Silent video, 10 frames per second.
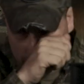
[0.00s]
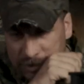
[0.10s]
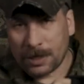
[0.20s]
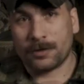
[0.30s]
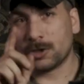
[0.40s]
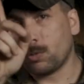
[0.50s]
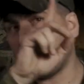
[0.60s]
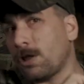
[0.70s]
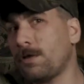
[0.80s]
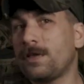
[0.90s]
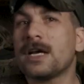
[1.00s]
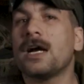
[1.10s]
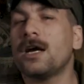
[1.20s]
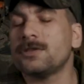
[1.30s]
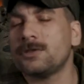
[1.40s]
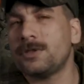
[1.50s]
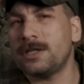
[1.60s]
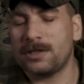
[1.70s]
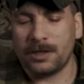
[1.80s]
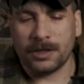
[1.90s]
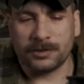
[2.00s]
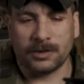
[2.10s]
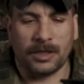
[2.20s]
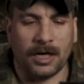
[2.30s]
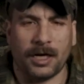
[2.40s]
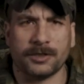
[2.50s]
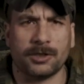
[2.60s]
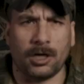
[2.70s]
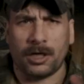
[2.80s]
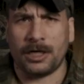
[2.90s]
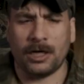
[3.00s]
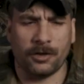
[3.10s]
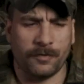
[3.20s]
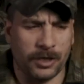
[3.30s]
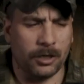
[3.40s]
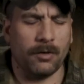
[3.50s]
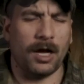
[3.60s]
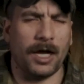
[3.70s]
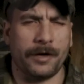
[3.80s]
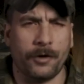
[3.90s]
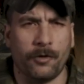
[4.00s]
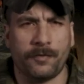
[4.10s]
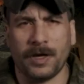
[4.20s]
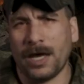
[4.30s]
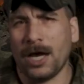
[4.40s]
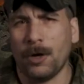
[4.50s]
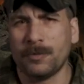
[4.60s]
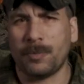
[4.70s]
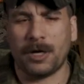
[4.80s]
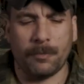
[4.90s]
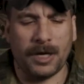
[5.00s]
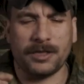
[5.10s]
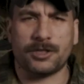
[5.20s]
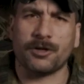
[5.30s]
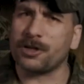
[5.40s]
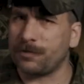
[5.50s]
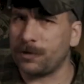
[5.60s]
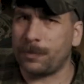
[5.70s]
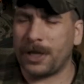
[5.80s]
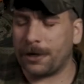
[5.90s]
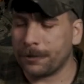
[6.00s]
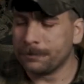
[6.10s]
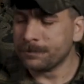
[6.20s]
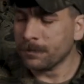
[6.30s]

Now there's one other thing I also did to this that I saw in another video. I don't know if it helped, but it made the trigger feel better.